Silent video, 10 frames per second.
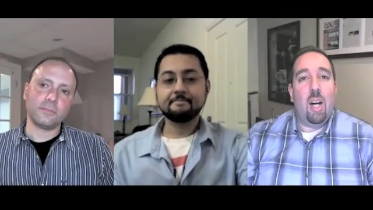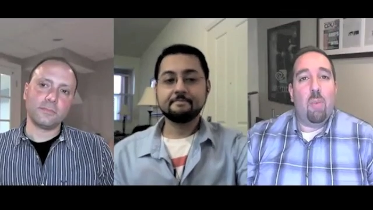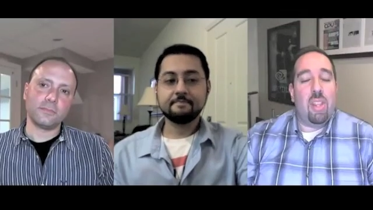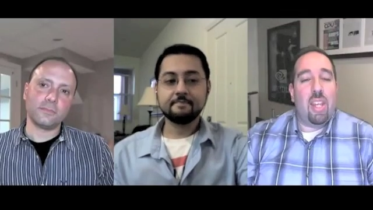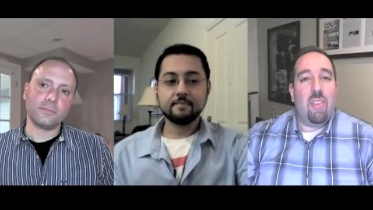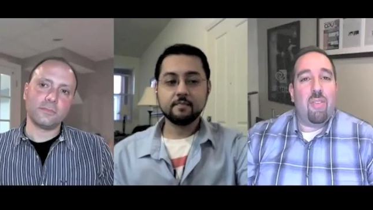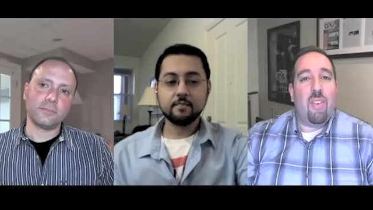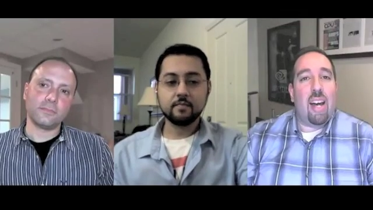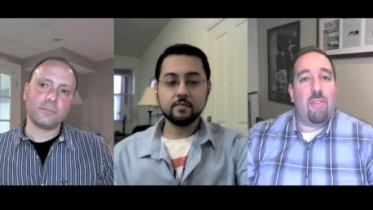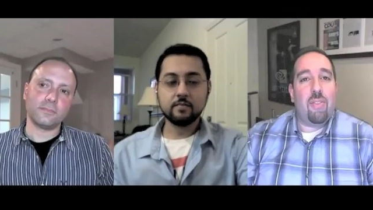Speaker 1: Um, with
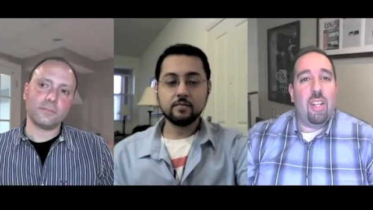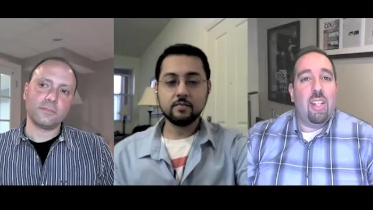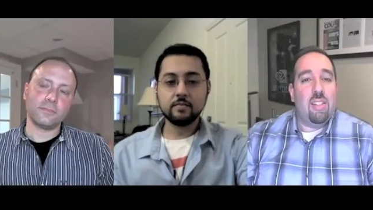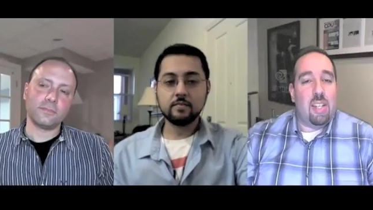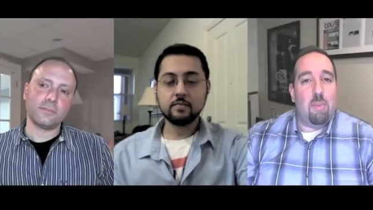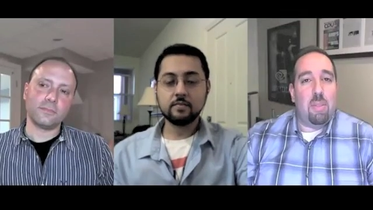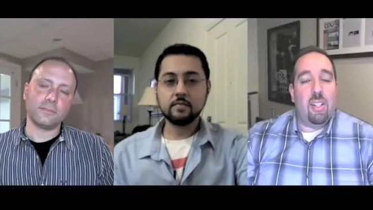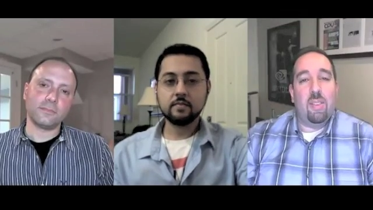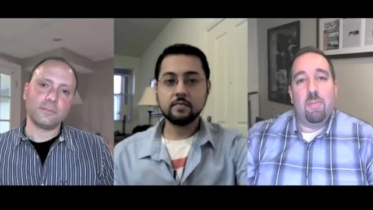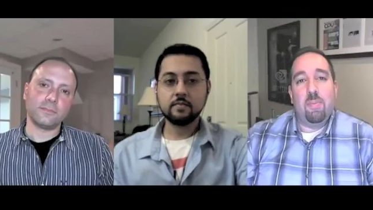ninety-five, same
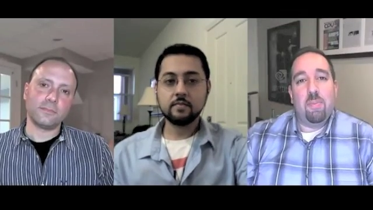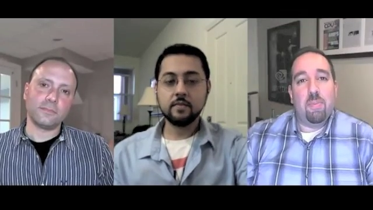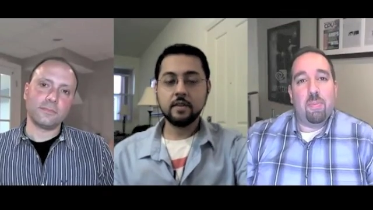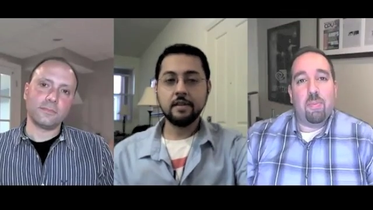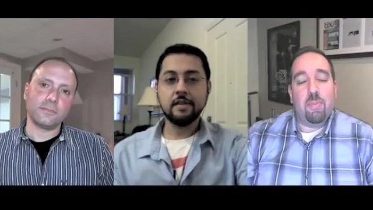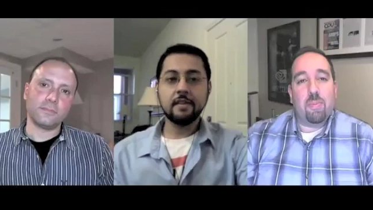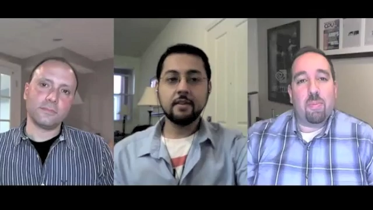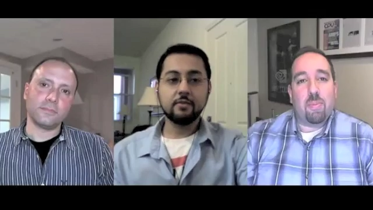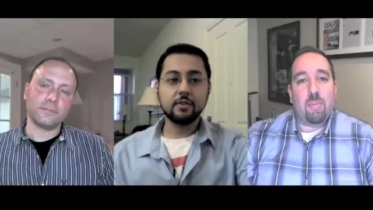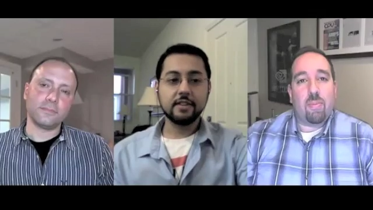deal.
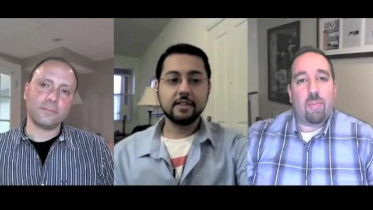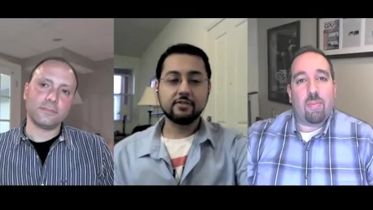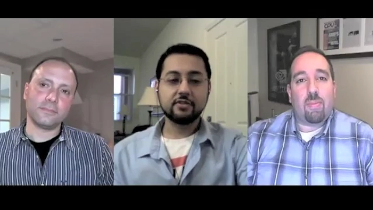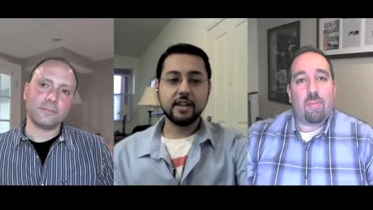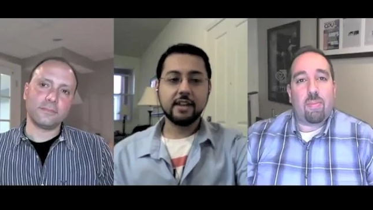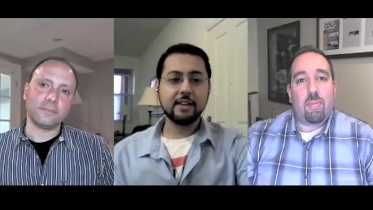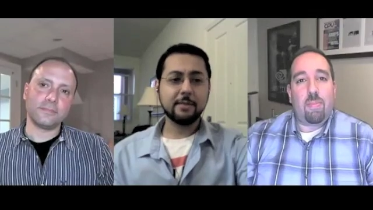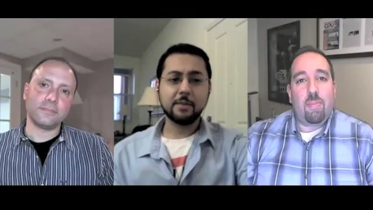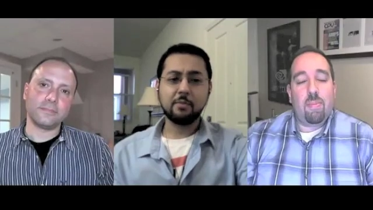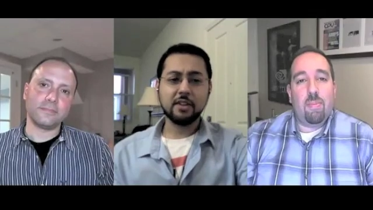Really interesting. Any idea what
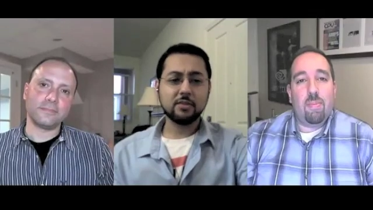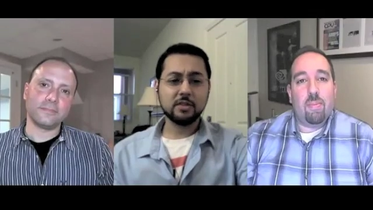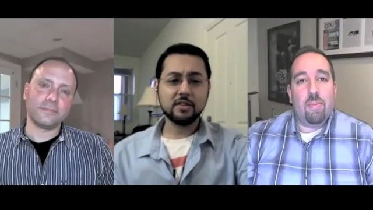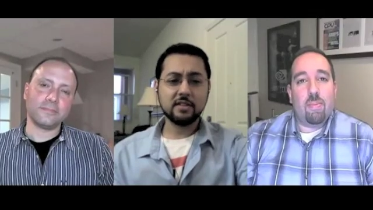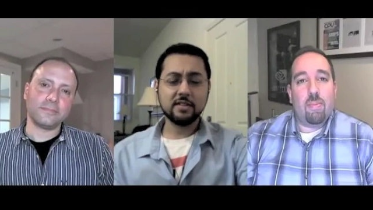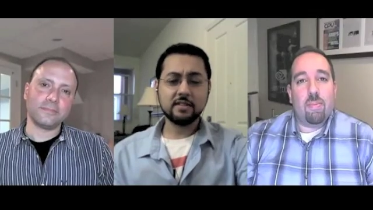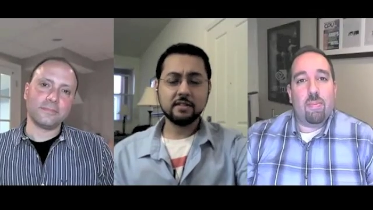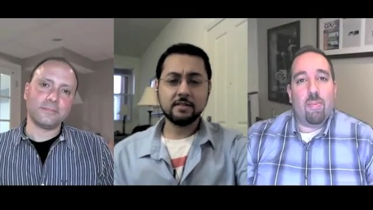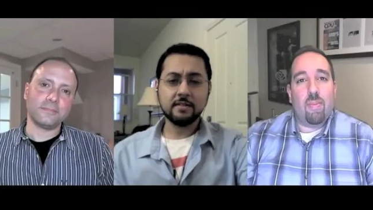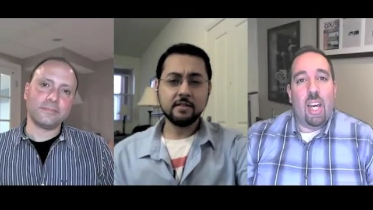the price was on this?
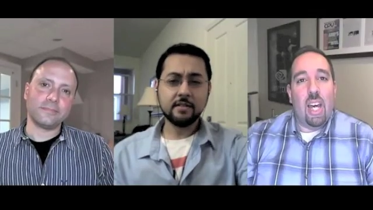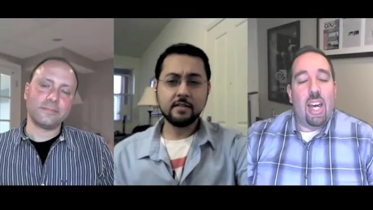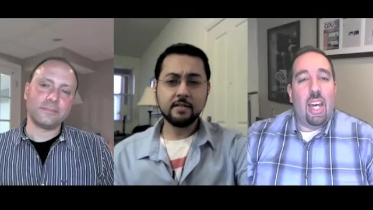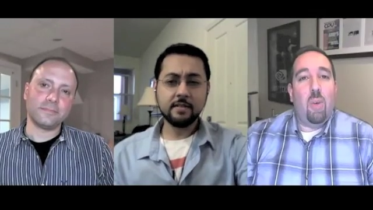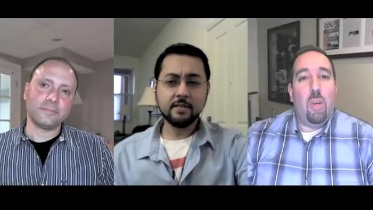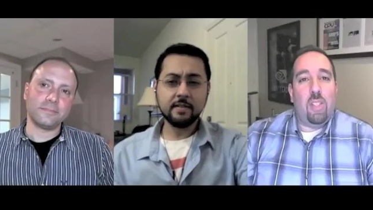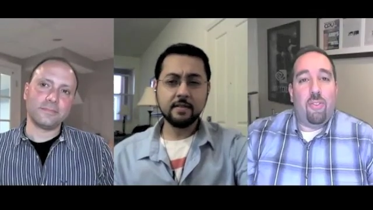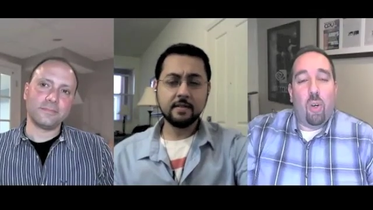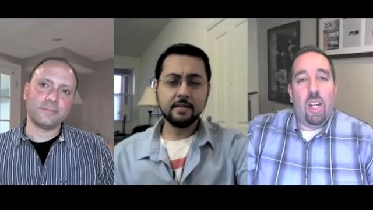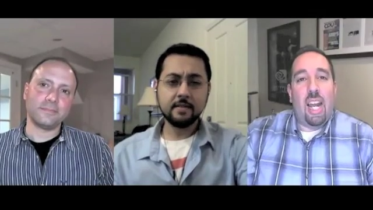
Speaker 2: It, it's
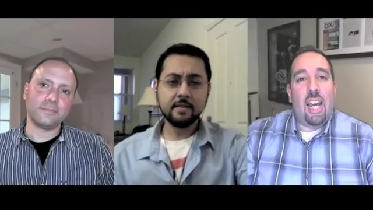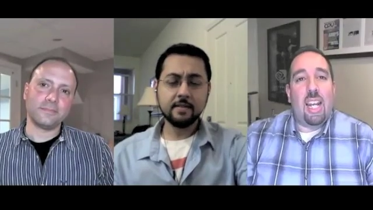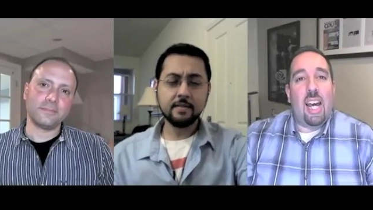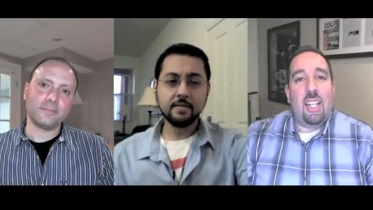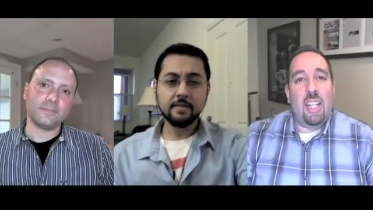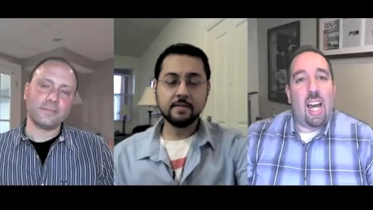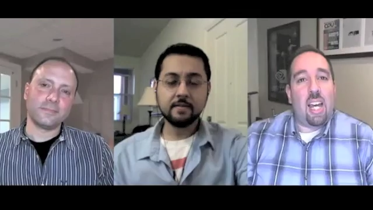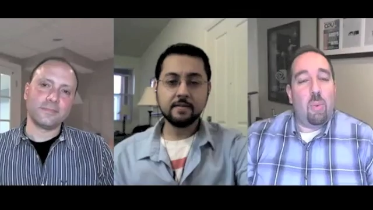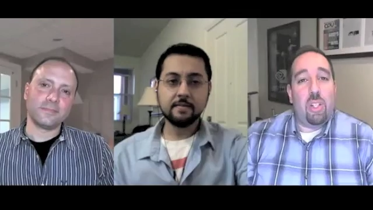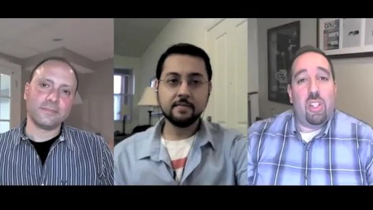forty-nine
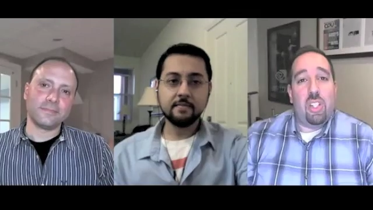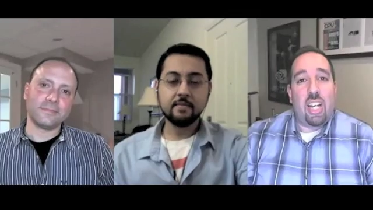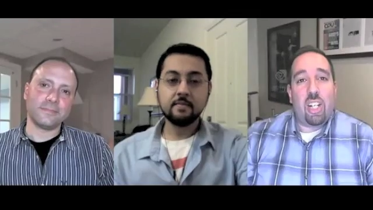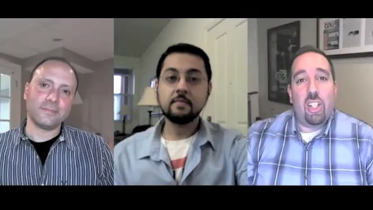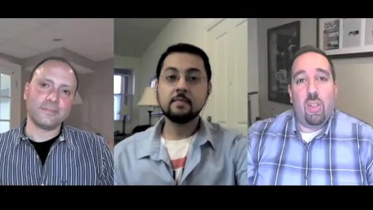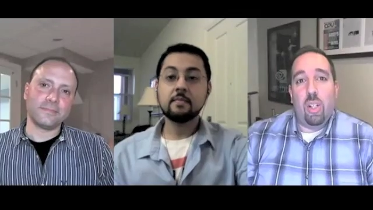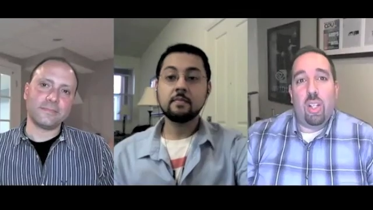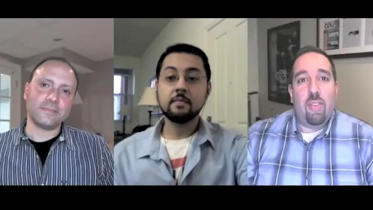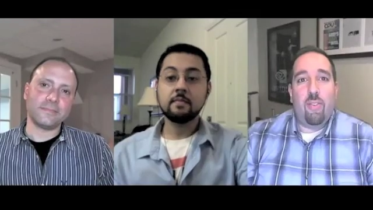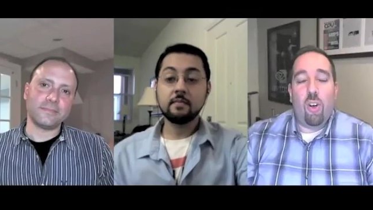ninety-nine, which is actually
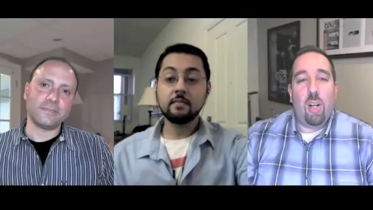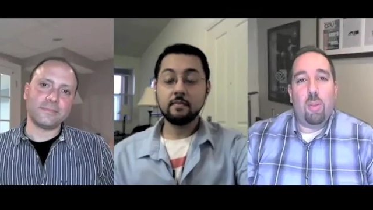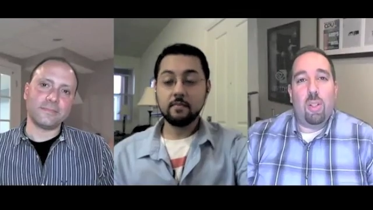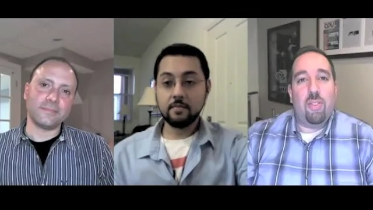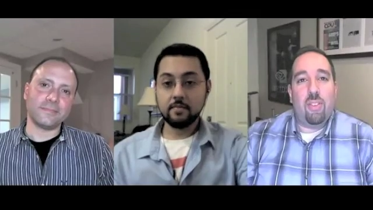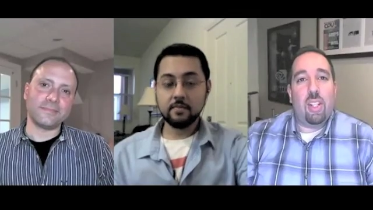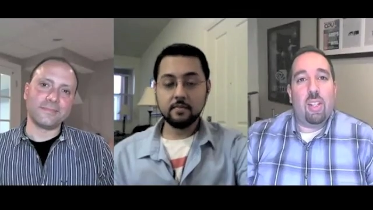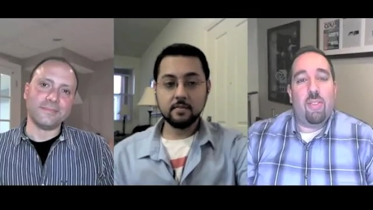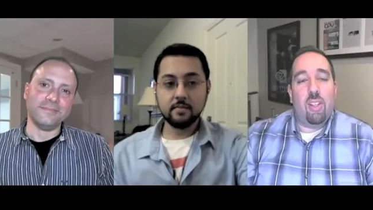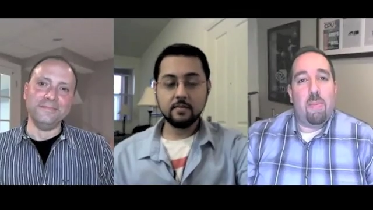really affordable for
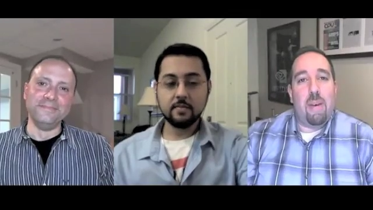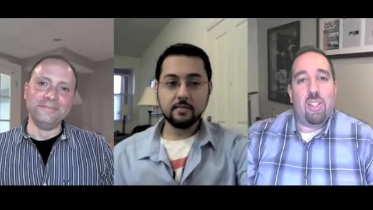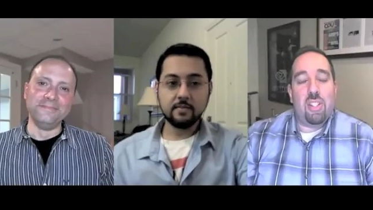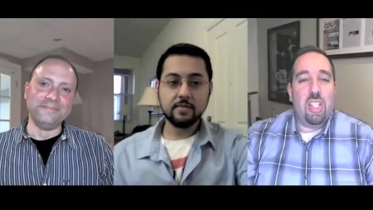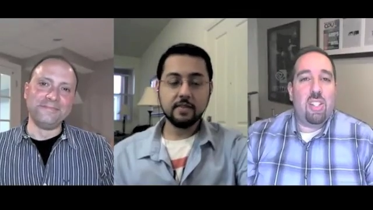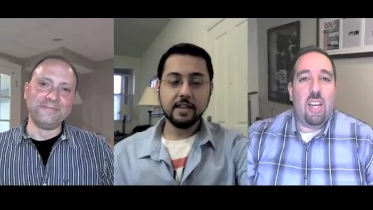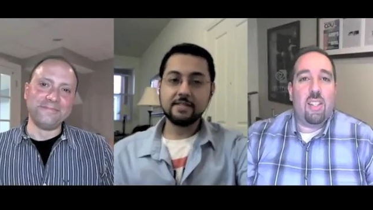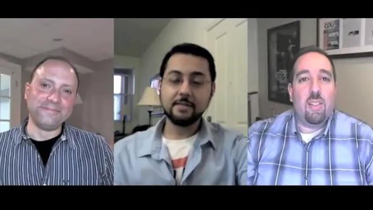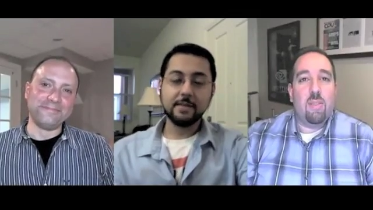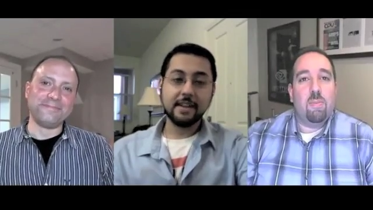a, for a mouse
Speaker 1: these that's
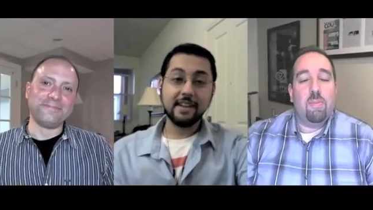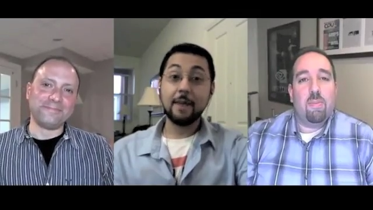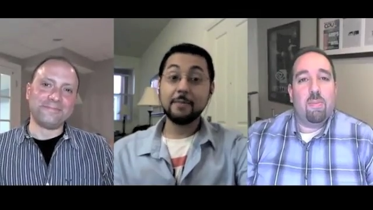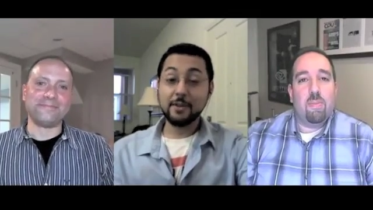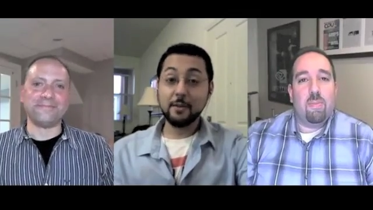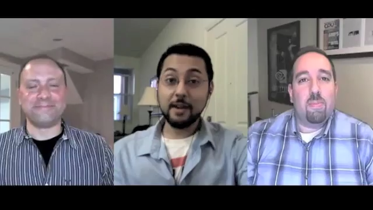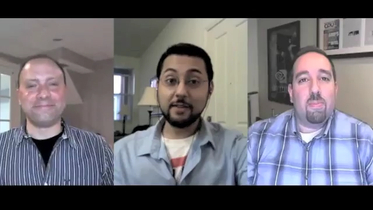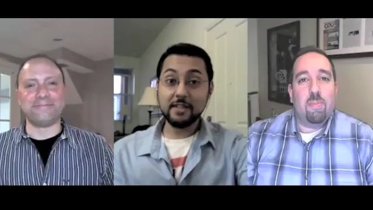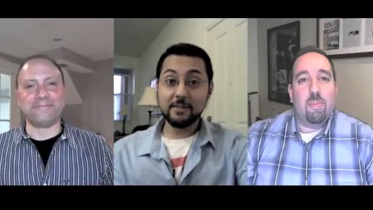days. That's an optical mouse that's